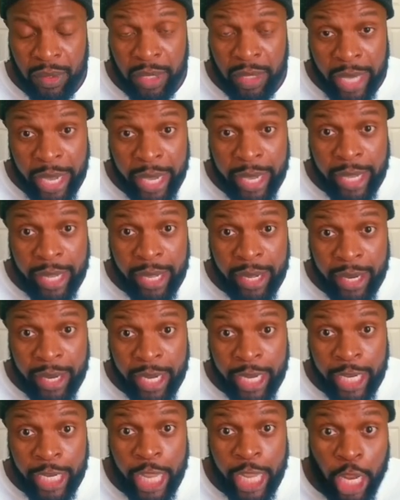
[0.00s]
Yeah,
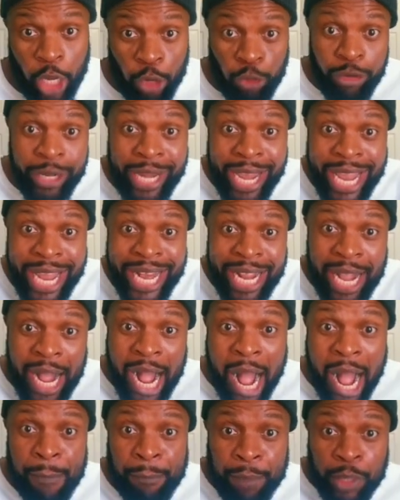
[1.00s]
they're creating
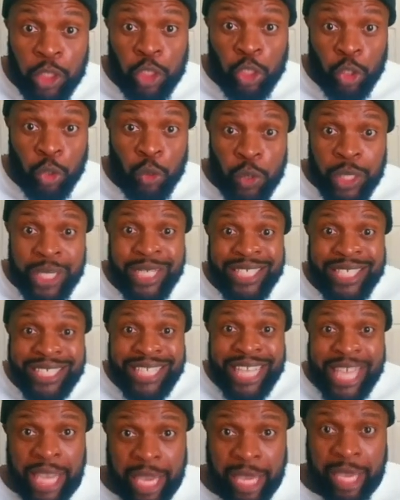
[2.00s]

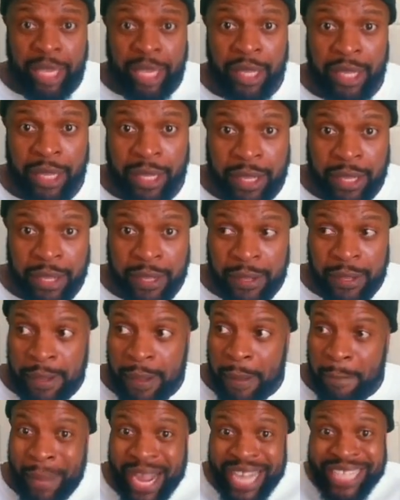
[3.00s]
opportunities here
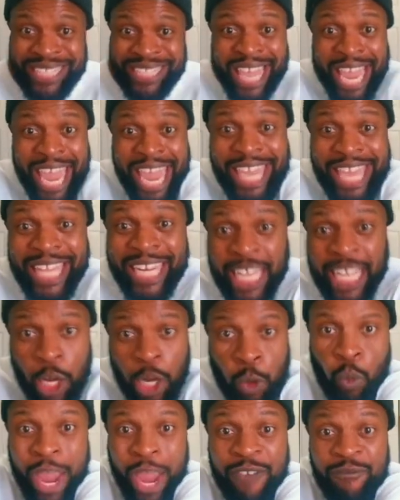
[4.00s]
by taking it
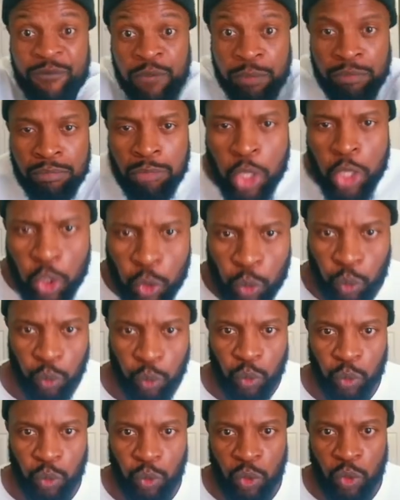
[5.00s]
away from you.
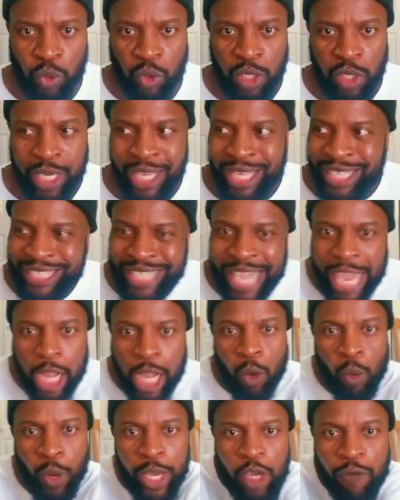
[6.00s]

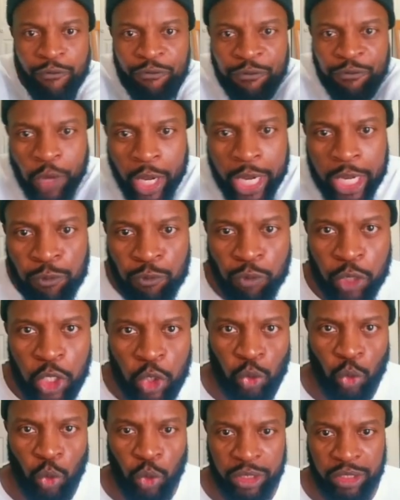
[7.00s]
Take away your fucking
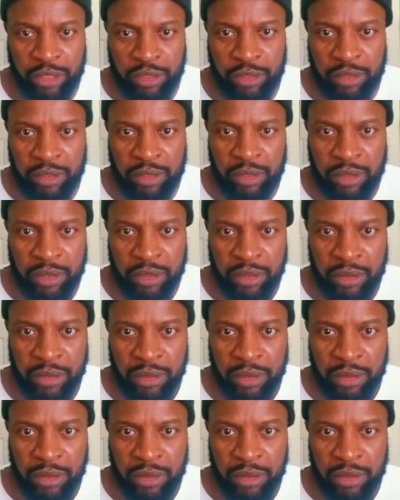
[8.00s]
resources.